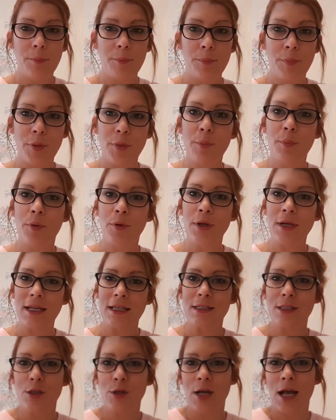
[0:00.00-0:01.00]
But the point
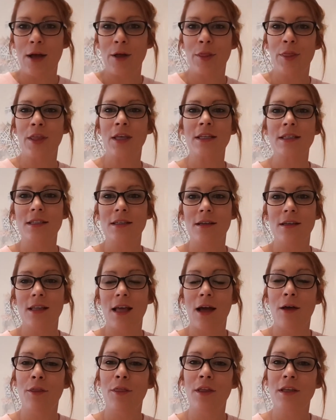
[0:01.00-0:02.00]
is, look how things
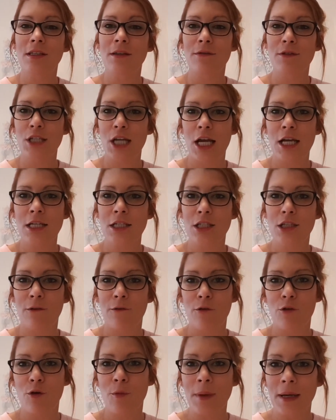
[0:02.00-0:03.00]
have changed
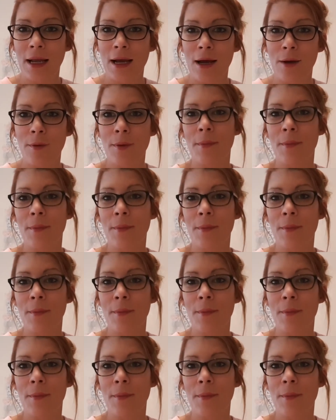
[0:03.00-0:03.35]
for me now.